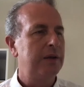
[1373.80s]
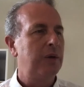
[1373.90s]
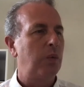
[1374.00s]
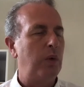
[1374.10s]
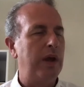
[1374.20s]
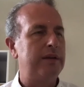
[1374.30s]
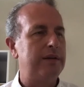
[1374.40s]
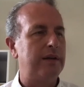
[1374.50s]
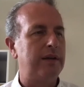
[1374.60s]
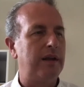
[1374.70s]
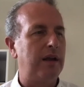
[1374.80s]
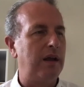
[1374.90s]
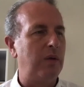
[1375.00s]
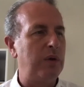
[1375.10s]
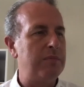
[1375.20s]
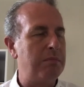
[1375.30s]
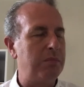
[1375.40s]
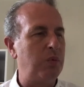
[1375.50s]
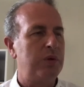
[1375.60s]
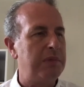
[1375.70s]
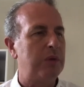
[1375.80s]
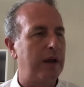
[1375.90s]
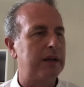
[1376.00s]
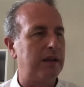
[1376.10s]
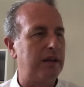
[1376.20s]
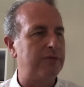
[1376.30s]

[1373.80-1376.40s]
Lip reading: when we'd meet regularly